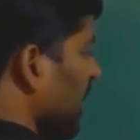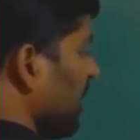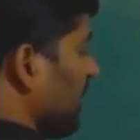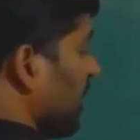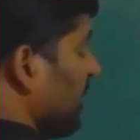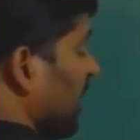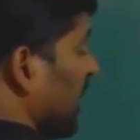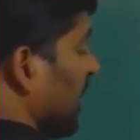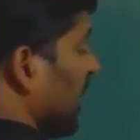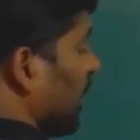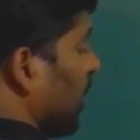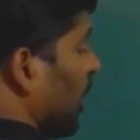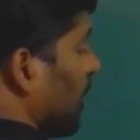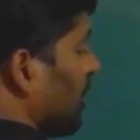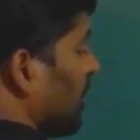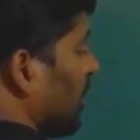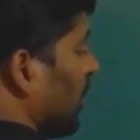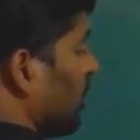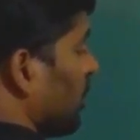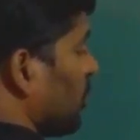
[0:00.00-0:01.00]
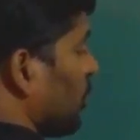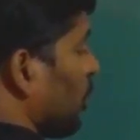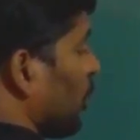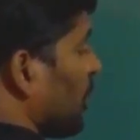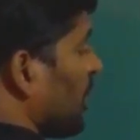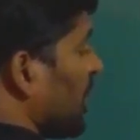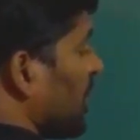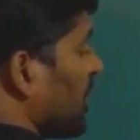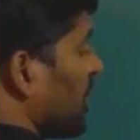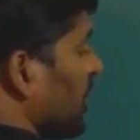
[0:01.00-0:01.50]
The second option also,
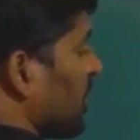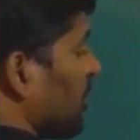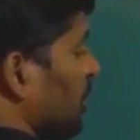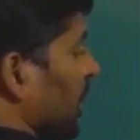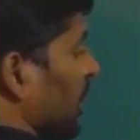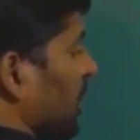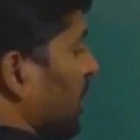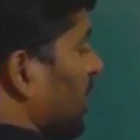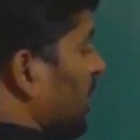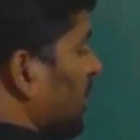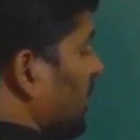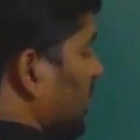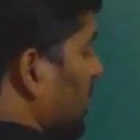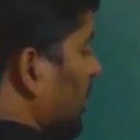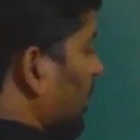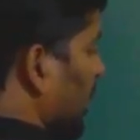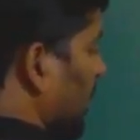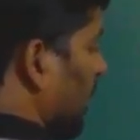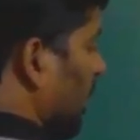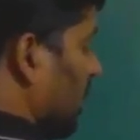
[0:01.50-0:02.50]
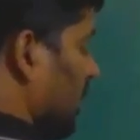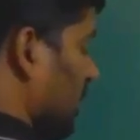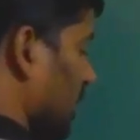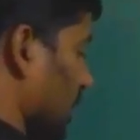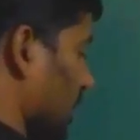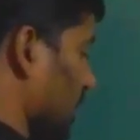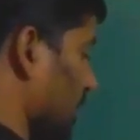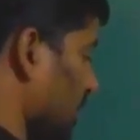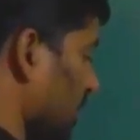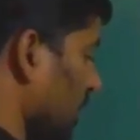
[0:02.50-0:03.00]
rotational spectra is given, not
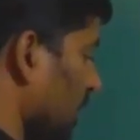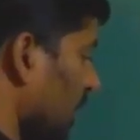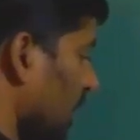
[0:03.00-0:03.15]
correct.